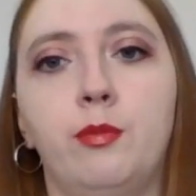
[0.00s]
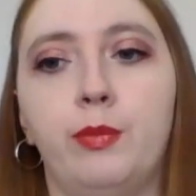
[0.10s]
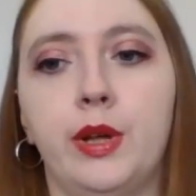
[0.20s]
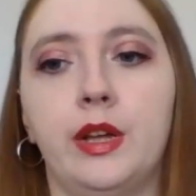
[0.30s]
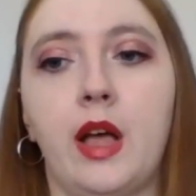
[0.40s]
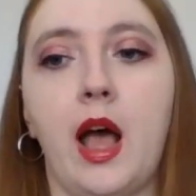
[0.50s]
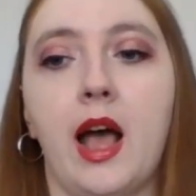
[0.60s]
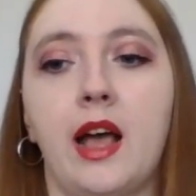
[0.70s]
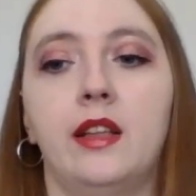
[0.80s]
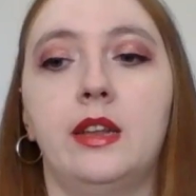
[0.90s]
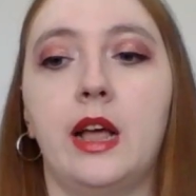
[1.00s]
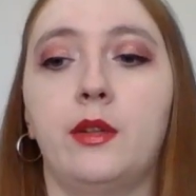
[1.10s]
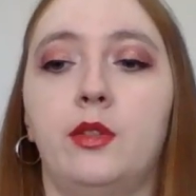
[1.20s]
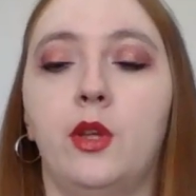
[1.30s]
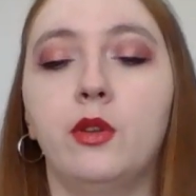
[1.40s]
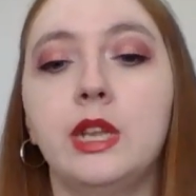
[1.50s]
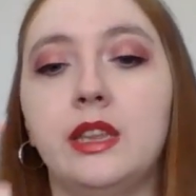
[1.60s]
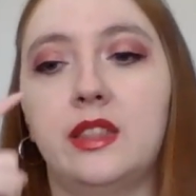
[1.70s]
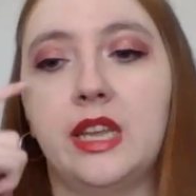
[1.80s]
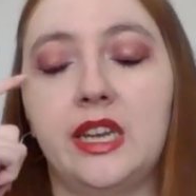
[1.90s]
But now the only
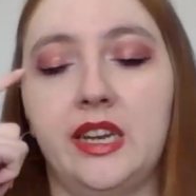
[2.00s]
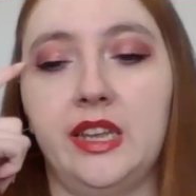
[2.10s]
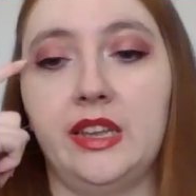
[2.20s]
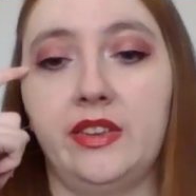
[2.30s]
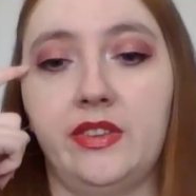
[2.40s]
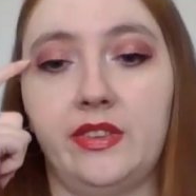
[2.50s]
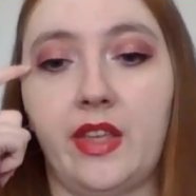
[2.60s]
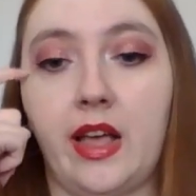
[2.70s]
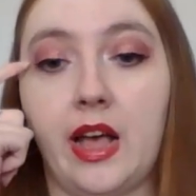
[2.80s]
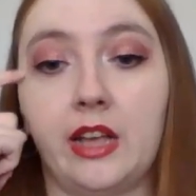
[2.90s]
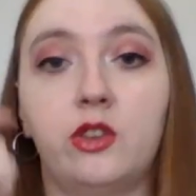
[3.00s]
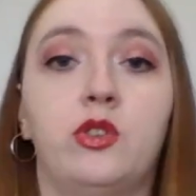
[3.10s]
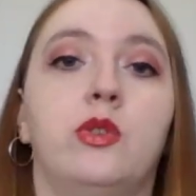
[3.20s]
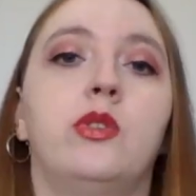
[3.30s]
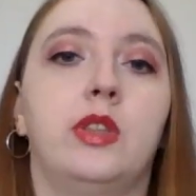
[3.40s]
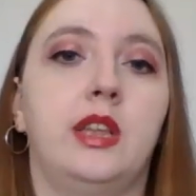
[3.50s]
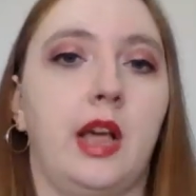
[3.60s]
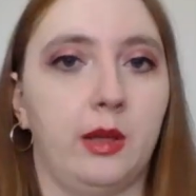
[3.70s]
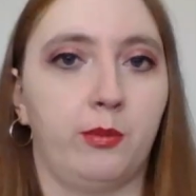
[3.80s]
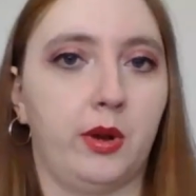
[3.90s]
thing is that I do think
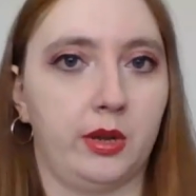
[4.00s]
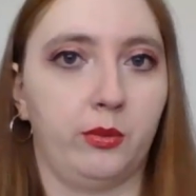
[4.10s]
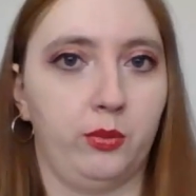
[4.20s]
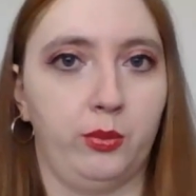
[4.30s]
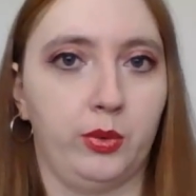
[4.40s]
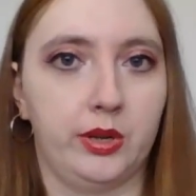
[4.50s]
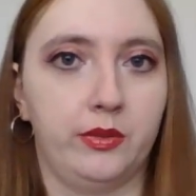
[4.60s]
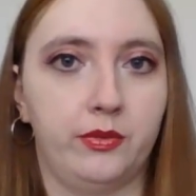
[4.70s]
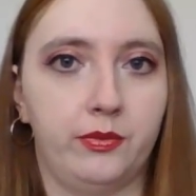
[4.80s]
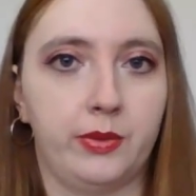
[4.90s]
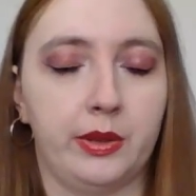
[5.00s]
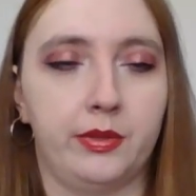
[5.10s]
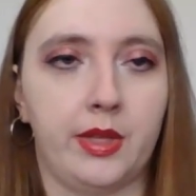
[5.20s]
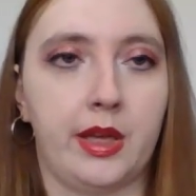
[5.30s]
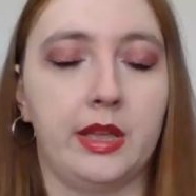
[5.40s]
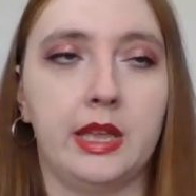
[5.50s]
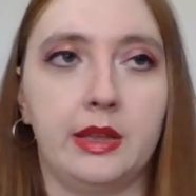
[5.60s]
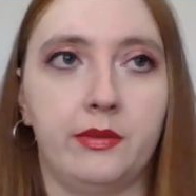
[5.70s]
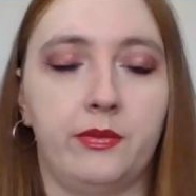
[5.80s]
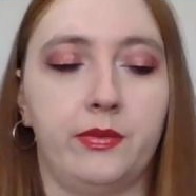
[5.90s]
I probably would have felt that
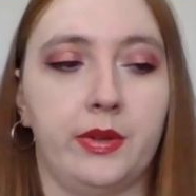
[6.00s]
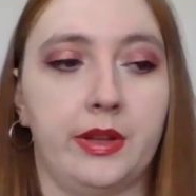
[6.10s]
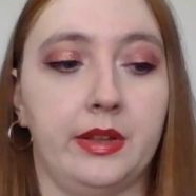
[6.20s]
if,